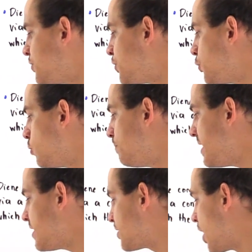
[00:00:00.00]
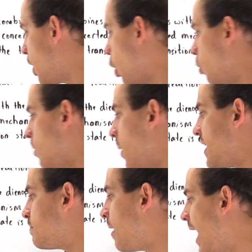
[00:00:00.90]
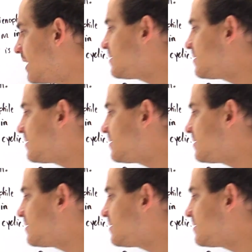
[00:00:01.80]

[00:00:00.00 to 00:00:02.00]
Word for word: 2 being the HOMO and pi